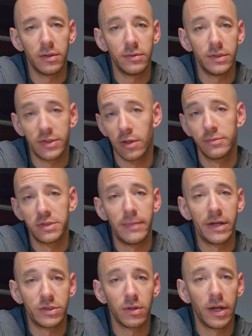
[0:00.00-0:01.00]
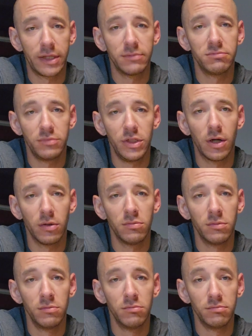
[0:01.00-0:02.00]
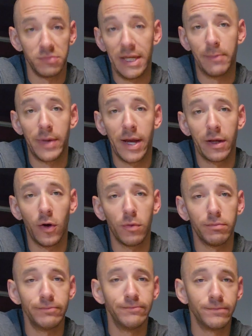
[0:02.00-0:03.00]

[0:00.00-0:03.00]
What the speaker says: in terms to make sure I can, get back home.